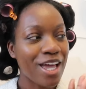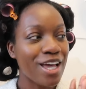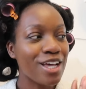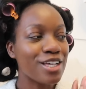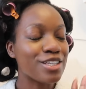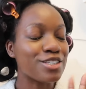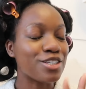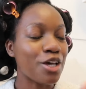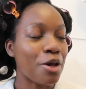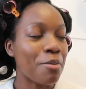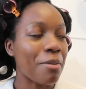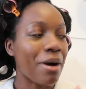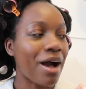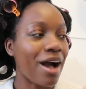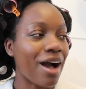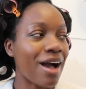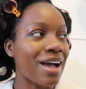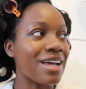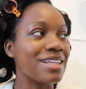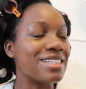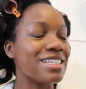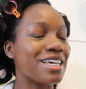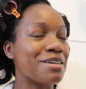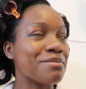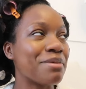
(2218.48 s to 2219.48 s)
So my
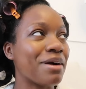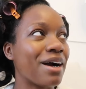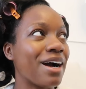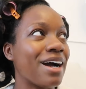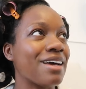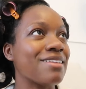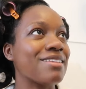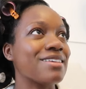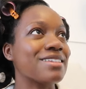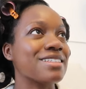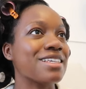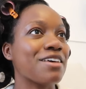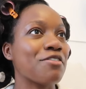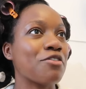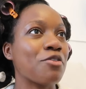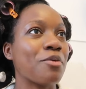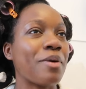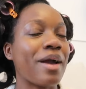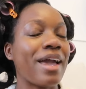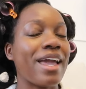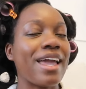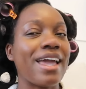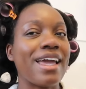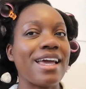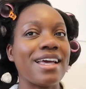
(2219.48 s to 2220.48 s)
idea behind this
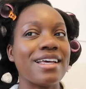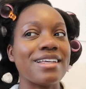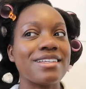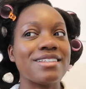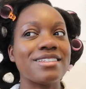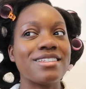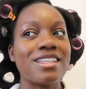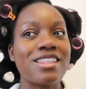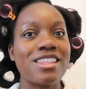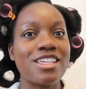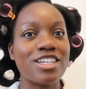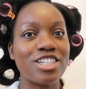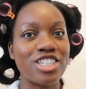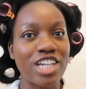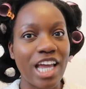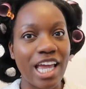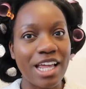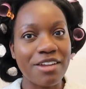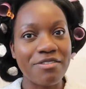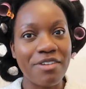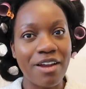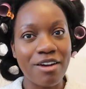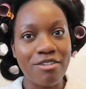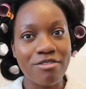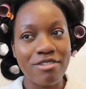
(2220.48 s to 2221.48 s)
giveaway is the
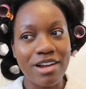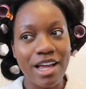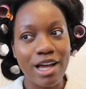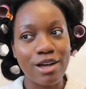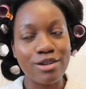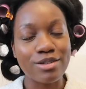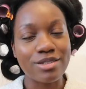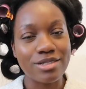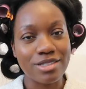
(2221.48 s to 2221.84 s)
Jade Vanriel